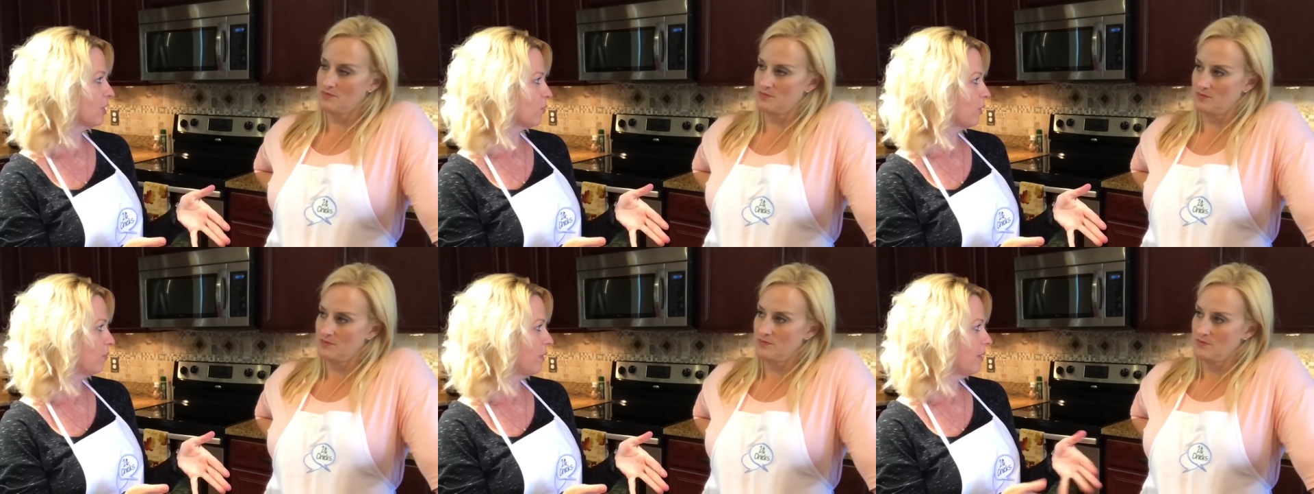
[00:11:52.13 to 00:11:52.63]
Speaker 1: this
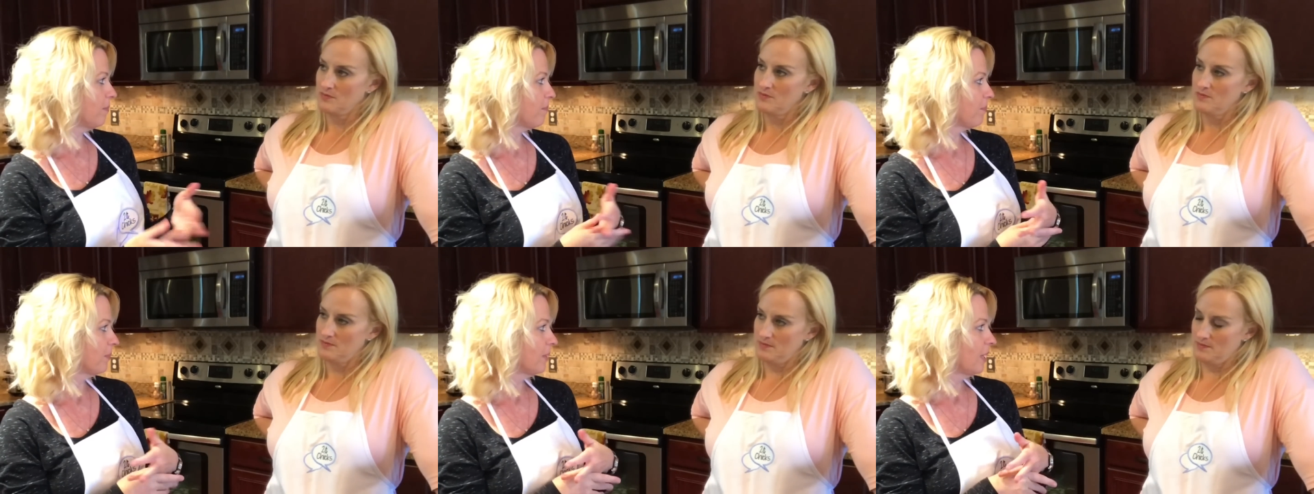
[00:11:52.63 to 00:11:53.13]
with me.
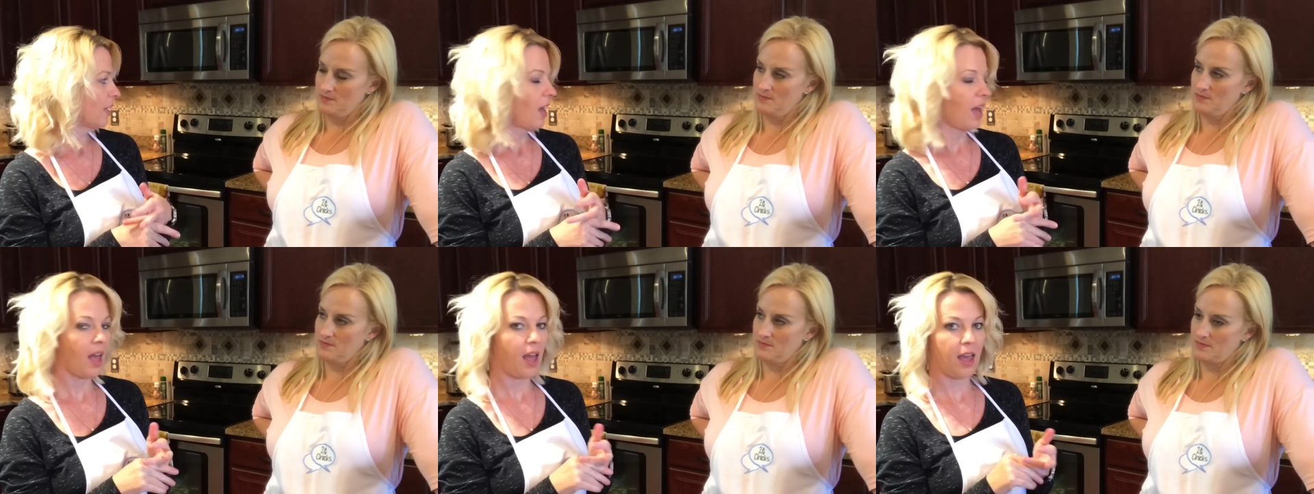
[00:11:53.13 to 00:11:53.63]
Mm-hmm.
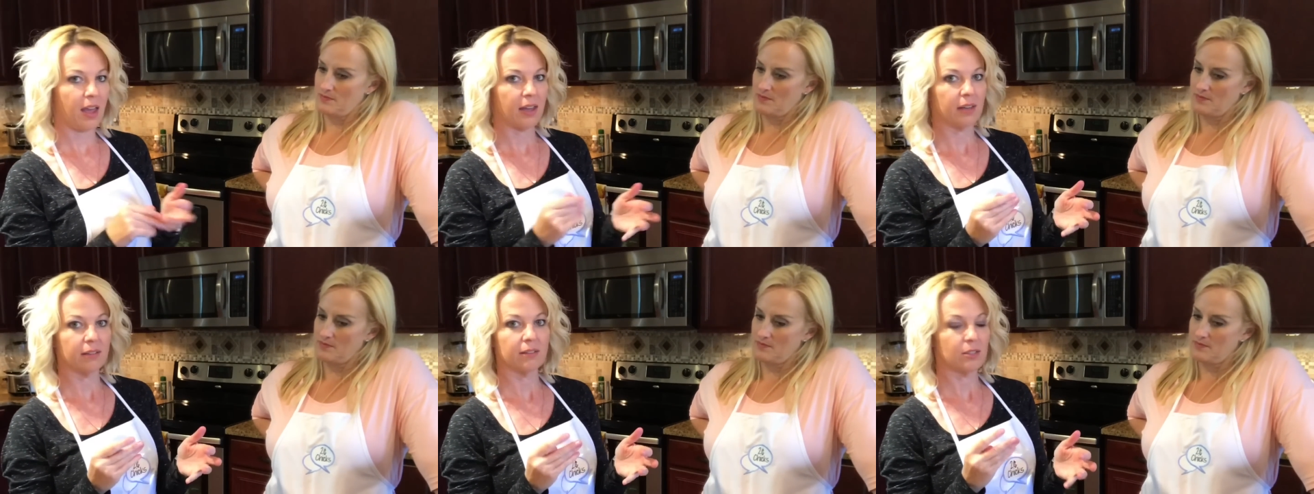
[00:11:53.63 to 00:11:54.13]

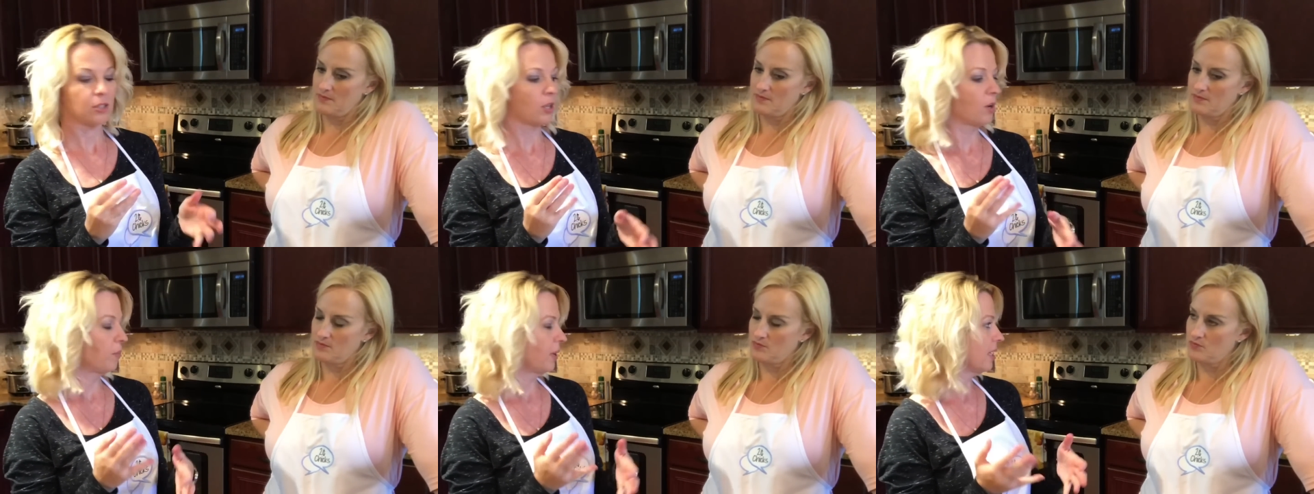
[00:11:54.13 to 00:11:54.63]
And
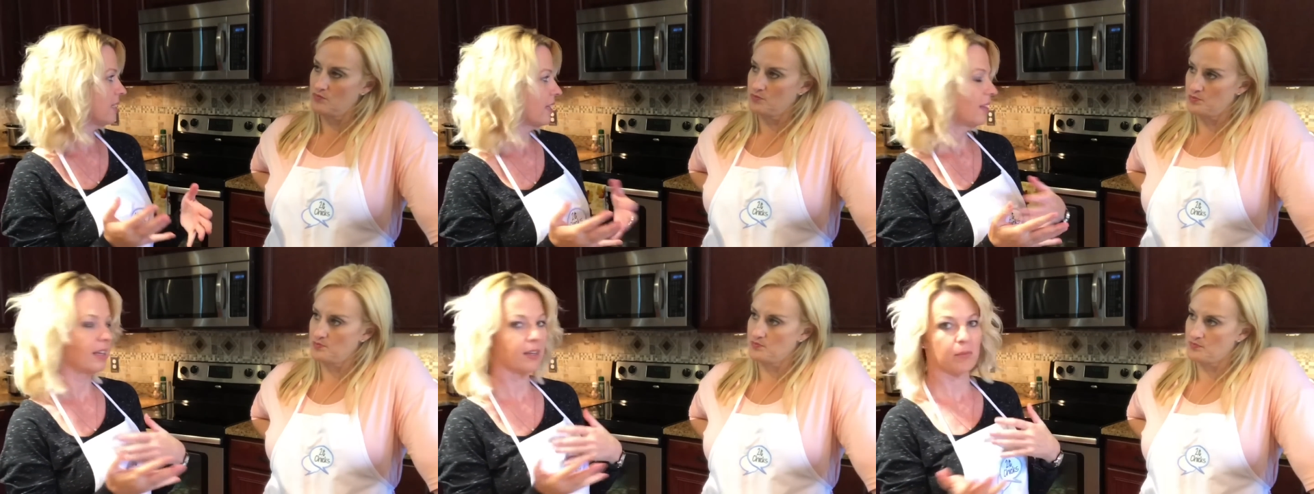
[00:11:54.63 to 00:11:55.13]
so, because I
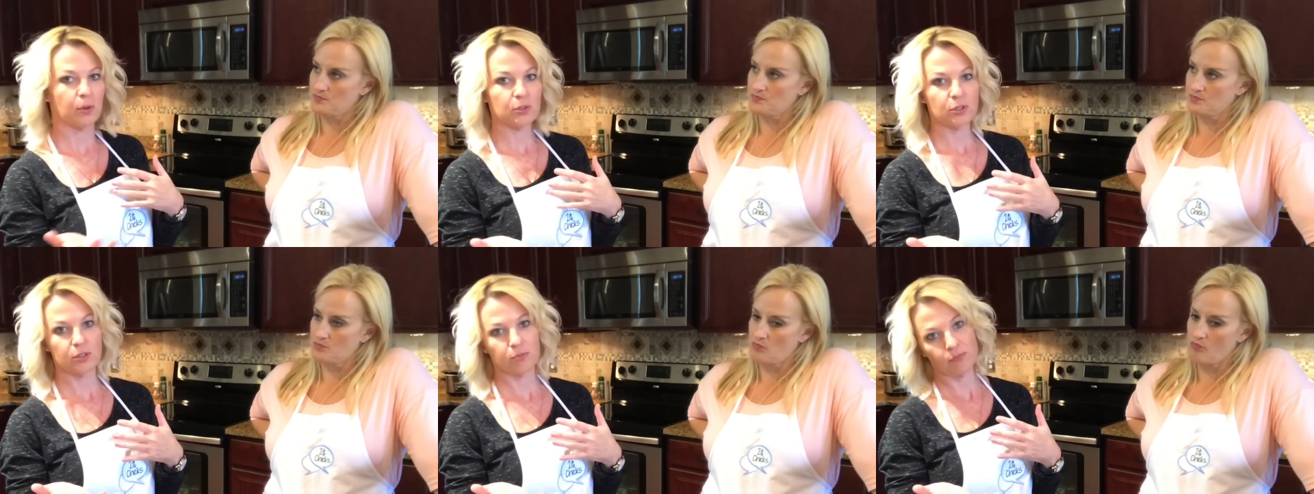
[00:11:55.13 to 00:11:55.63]
think
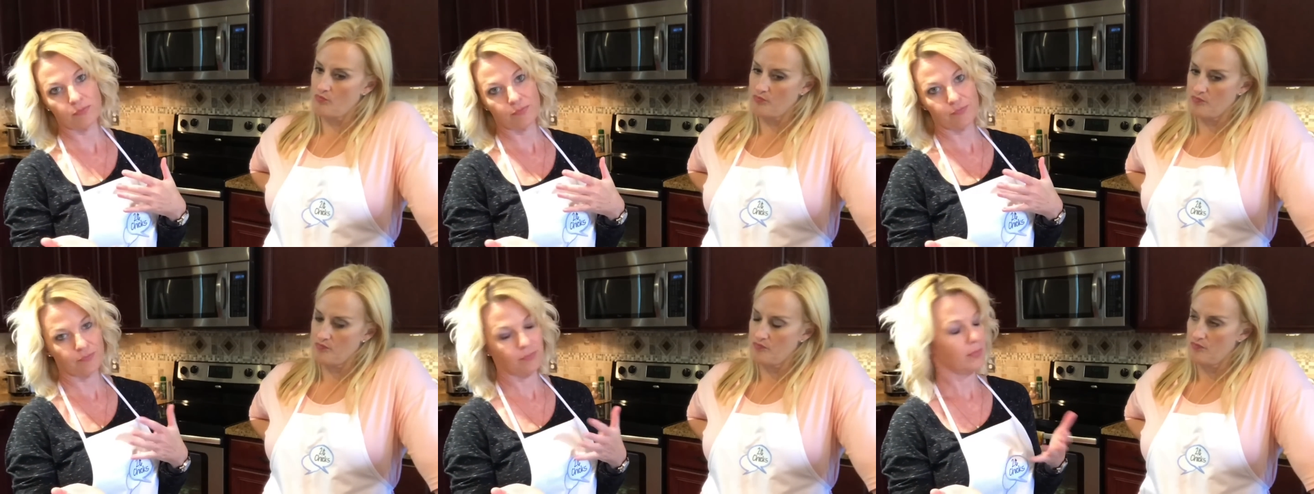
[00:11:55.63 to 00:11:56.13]
most,
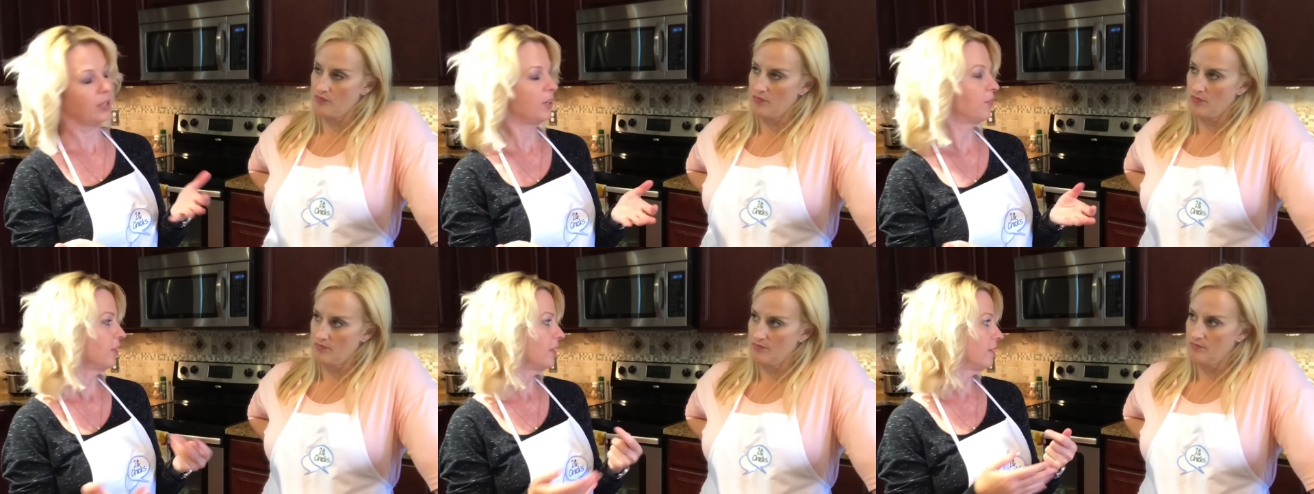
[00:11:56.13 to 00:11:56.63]
you know,
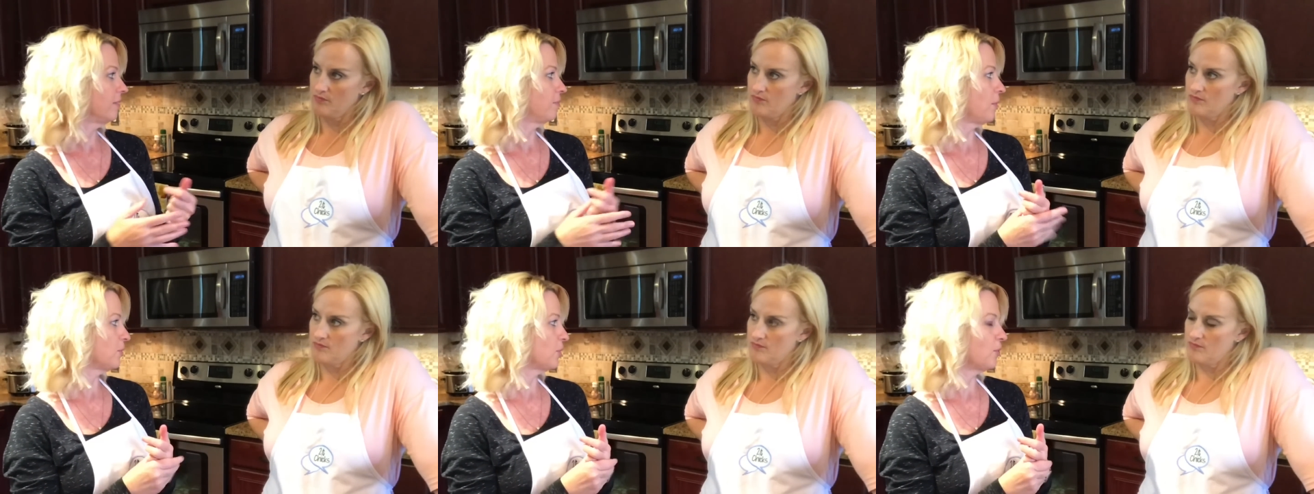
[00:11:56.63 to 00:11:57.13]
the
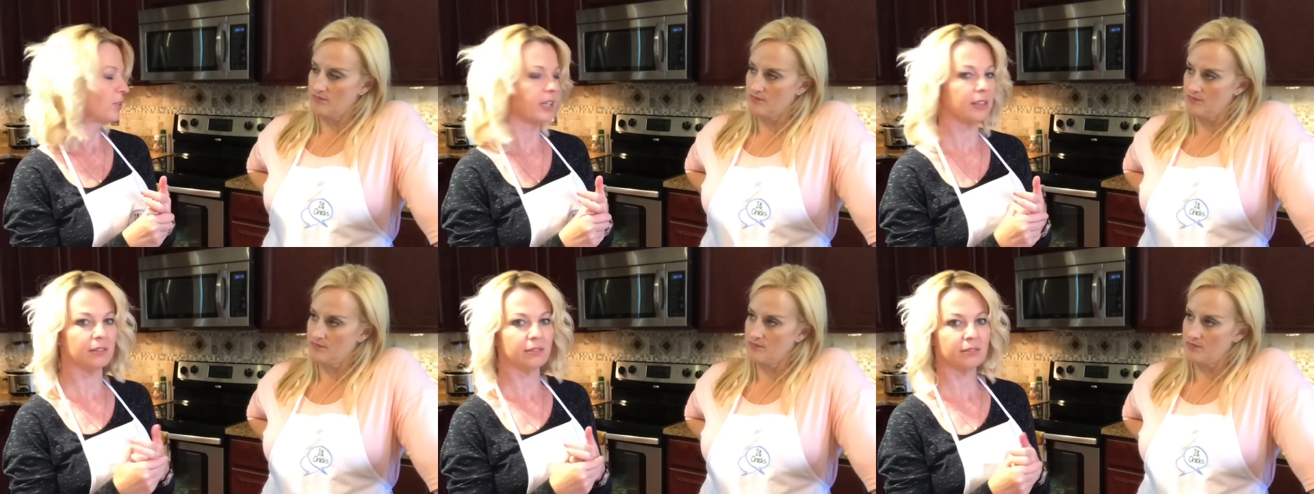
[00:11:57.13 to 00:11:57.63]
most
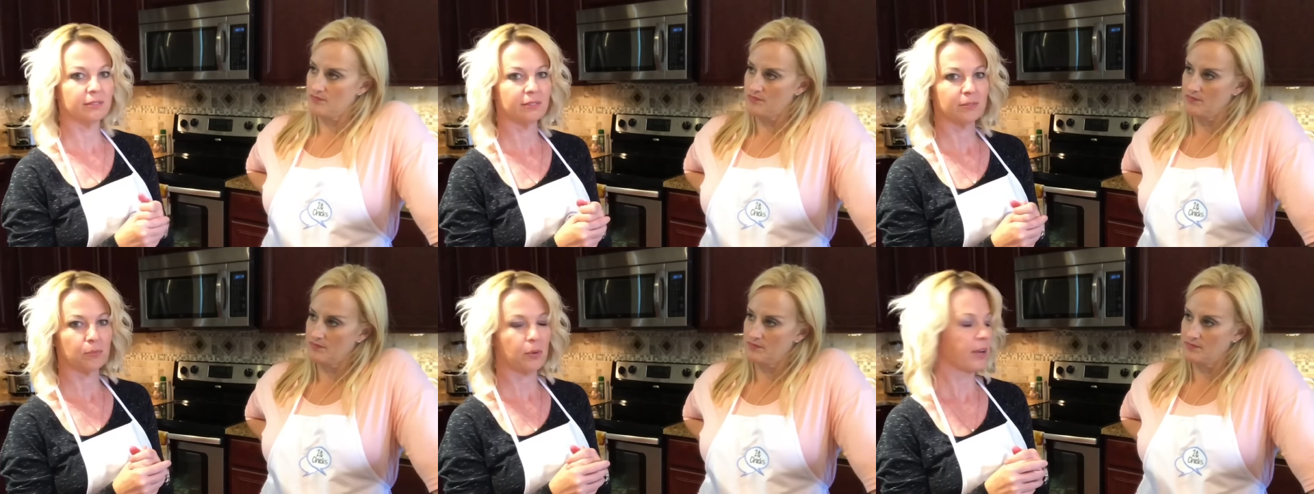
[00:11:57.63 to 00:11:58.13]
hotel
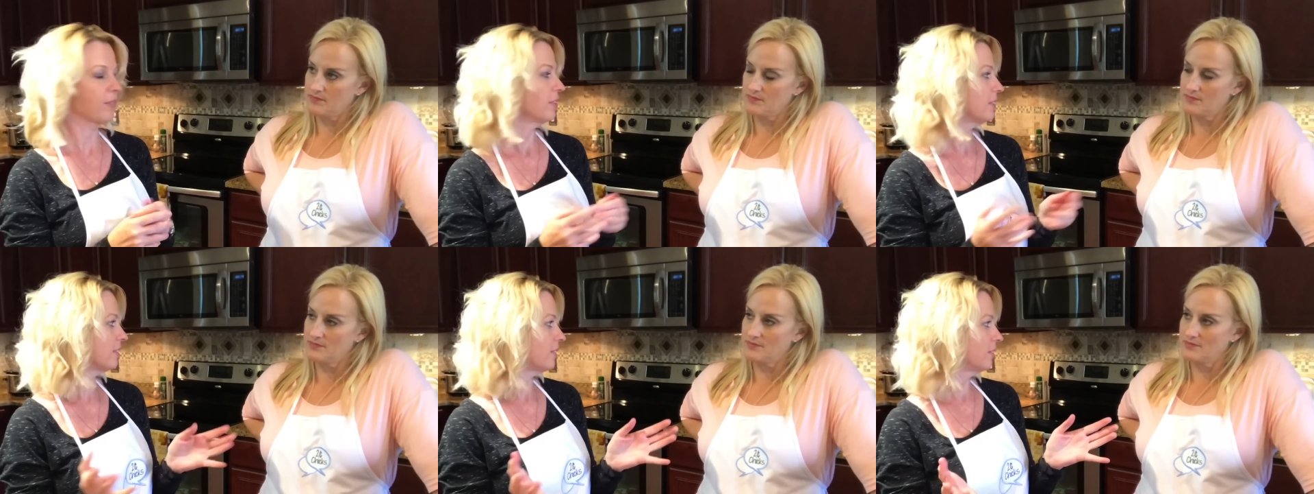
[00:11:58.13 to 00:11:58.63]

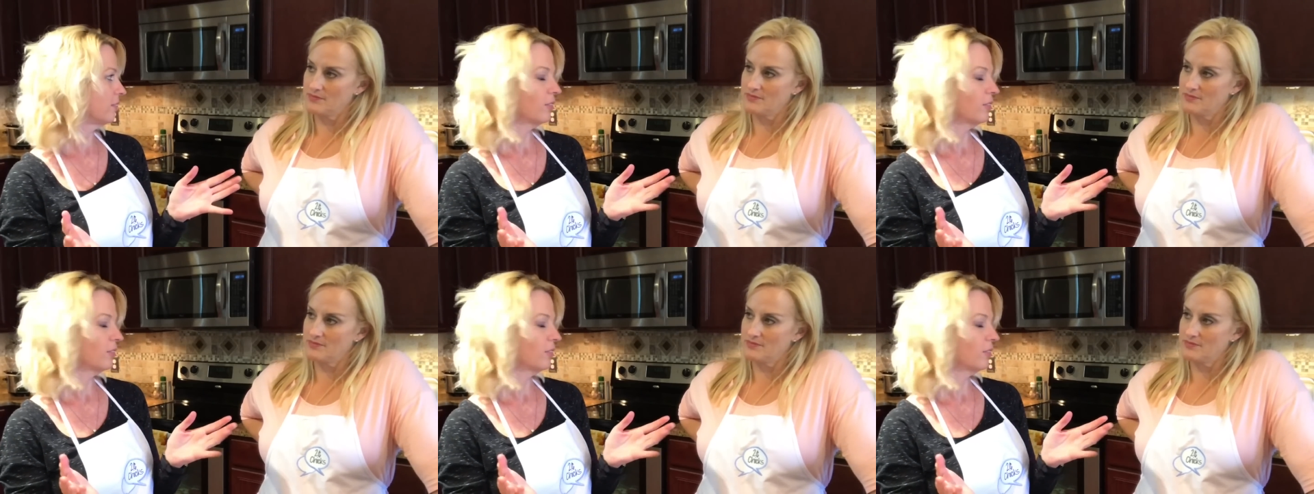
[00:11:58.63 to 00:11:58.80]
breakfast or